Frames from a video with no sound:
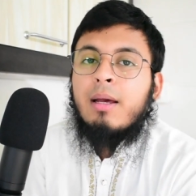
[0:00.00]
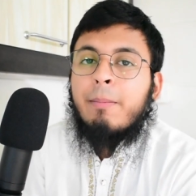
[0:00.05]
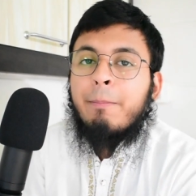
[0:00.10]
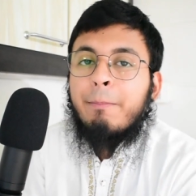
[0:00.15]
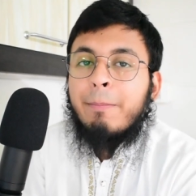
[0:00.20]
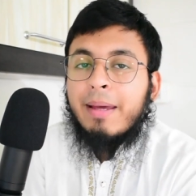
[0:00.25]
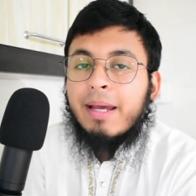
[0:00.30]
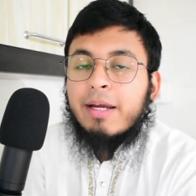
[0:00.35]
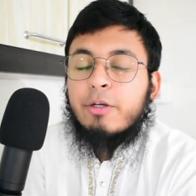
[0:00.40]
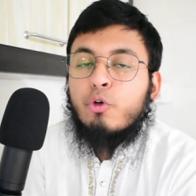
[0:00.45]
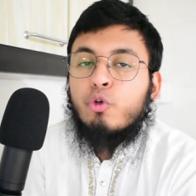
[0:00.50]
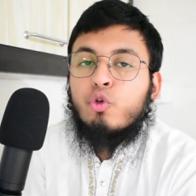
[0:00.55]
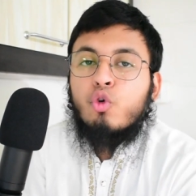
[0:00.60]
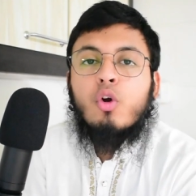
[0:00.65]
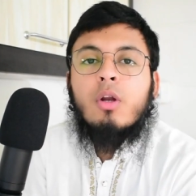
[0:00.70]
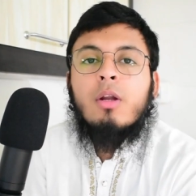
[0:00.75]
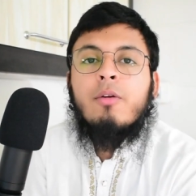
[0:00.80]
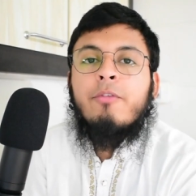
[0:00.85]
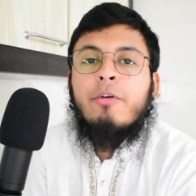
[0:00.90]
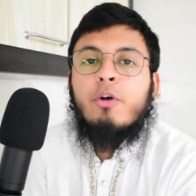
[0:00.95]
make
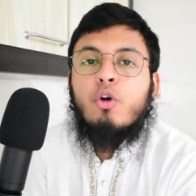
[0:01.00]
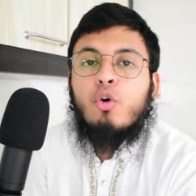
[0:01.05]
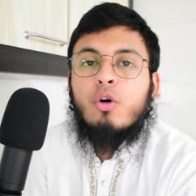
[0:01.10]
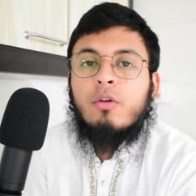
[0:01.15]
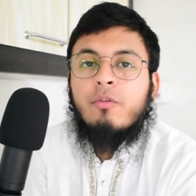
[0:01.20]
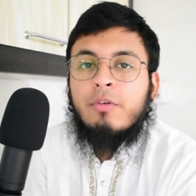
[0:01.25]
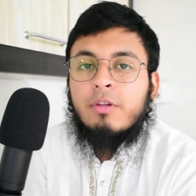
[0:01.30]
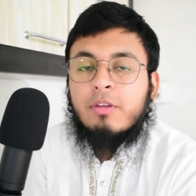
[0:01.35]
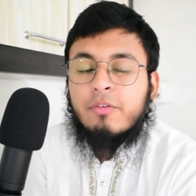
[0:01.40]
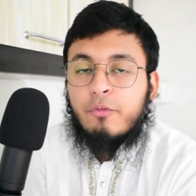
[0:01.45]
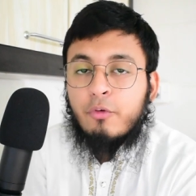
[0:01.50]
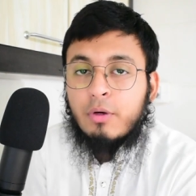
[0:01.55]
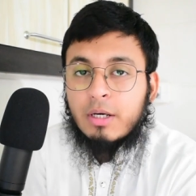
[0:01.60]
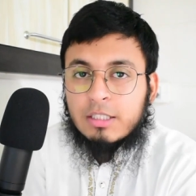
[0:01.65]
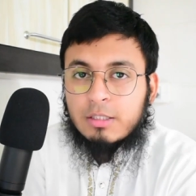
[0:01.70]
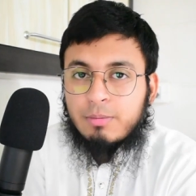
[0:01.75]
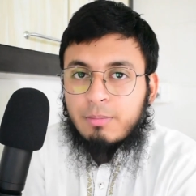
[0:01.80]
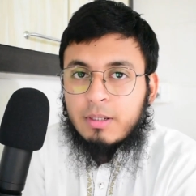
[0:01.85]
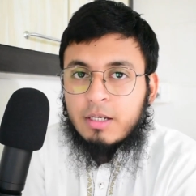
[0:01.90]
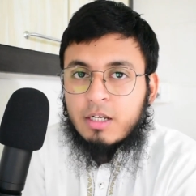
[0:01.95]
tutorial videos with full
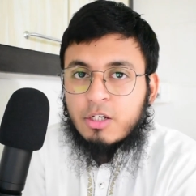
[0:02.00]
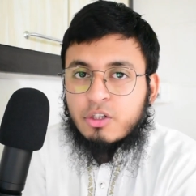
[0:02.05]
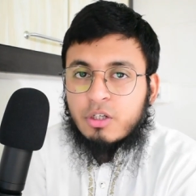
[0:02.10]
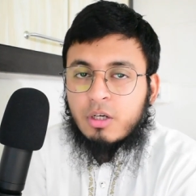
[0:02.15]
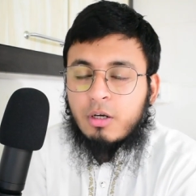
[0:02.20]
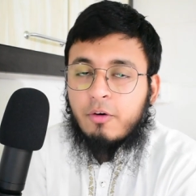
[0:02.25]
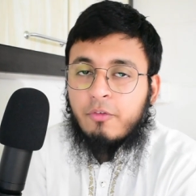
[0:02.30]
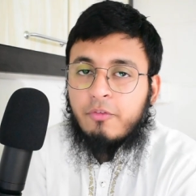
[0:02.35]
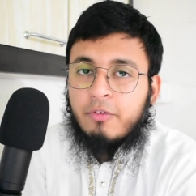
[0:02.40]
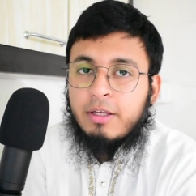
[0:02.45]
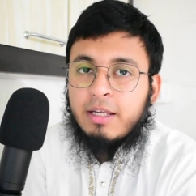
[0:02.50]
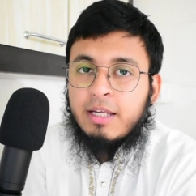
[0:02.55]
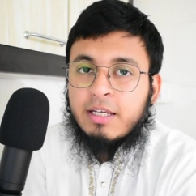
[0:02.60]
explanation of